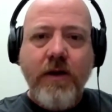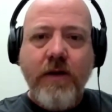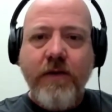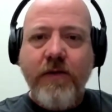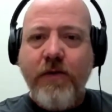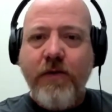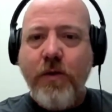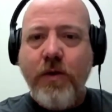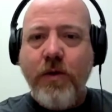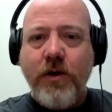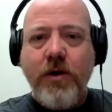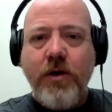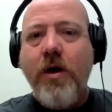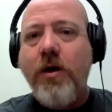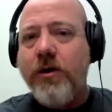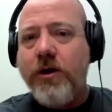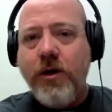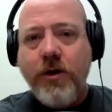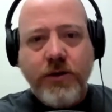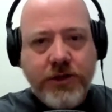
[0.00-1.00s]
for
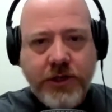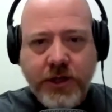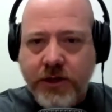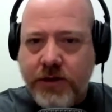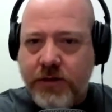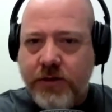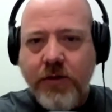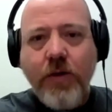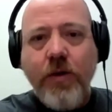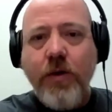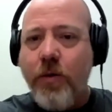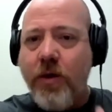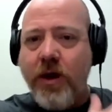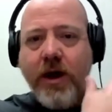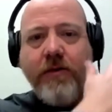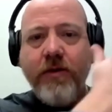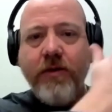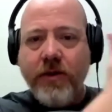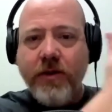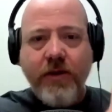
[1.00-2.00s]
call coaching or
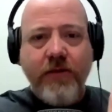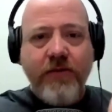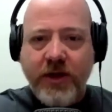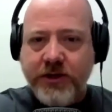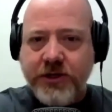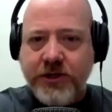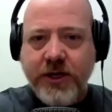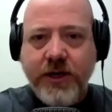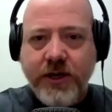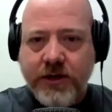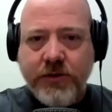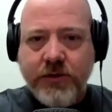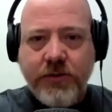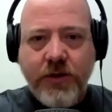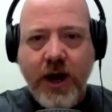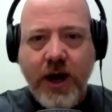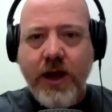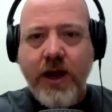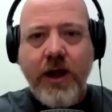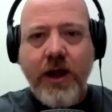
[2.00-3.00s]
whatever the vision is
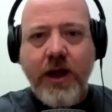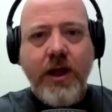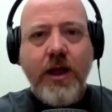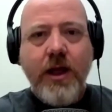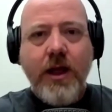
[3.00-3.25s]
right